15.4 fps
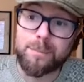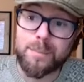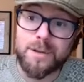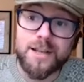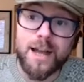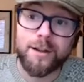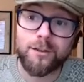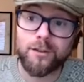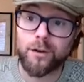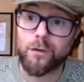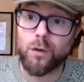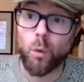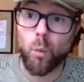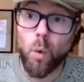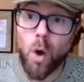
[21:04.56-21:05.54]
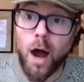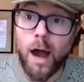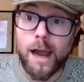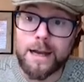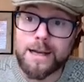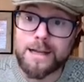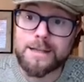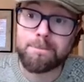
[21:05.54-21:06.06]
percent of the
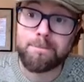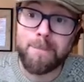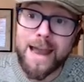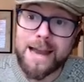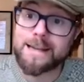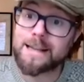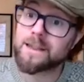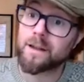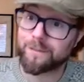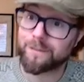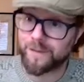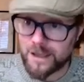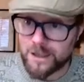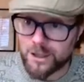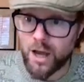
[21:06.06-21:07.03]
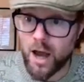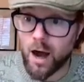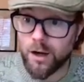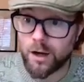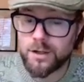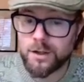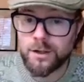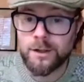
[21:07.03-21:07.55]
wine is made in the
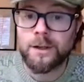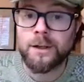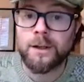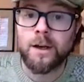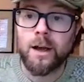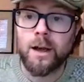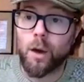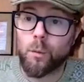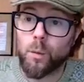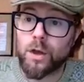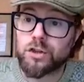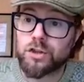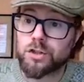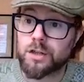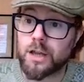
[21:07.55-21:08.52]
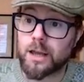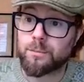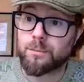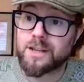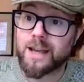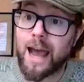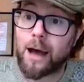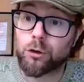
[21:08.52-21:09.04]
vineyard, which
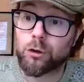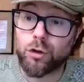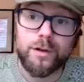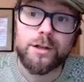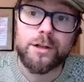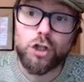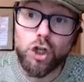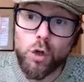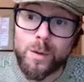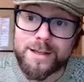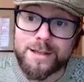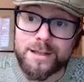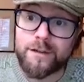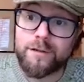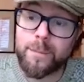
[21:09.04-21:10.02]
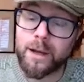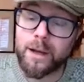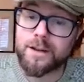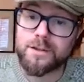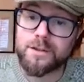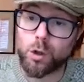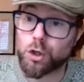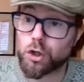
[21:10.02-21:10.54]
seems counterintuitive
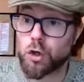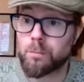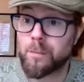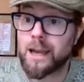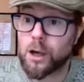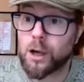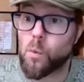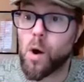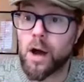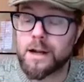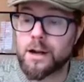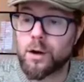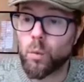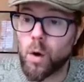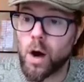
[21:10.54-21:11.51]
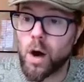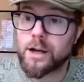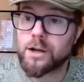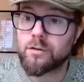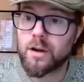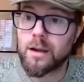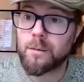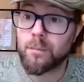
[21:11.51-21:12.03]
because, of course, you make wine in a
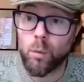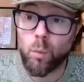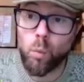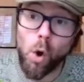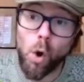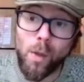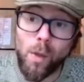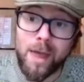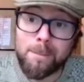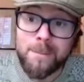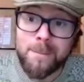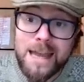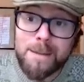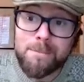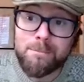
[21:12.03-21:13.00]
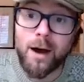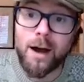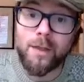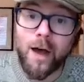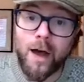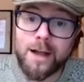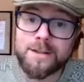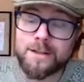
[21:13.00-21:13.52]
winery. But what they mean by
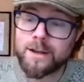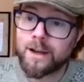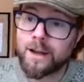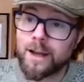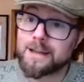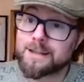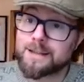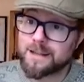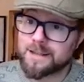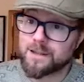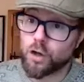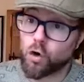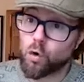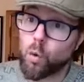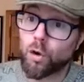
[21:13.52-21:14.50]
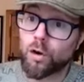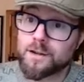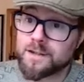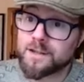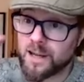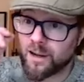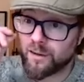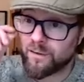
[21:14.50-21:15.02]
that is it's the
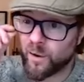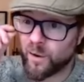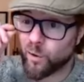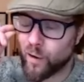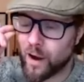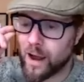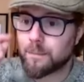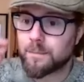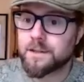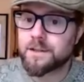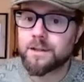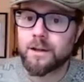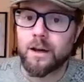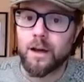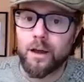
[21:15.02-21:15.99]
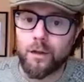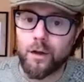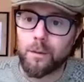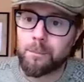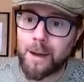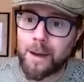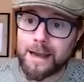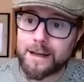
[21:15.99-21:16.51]
quality of the grapes that
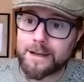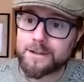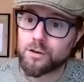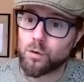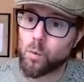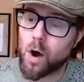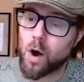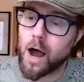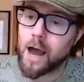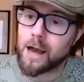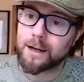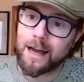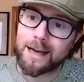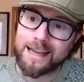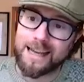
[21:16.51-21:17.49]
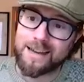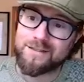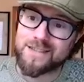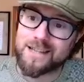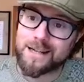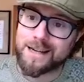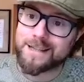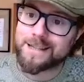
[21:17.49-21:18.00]
makes the wine, and it
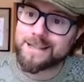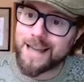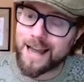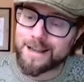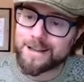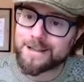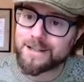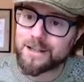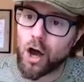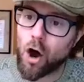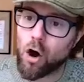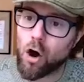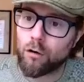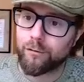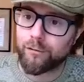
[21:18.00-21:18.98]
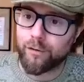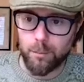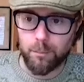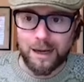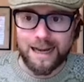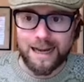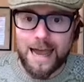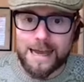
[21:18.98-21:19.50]
gives it a sense of
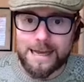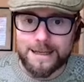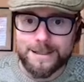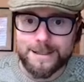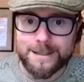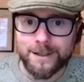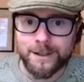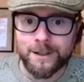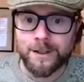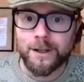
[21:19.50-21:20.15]
place.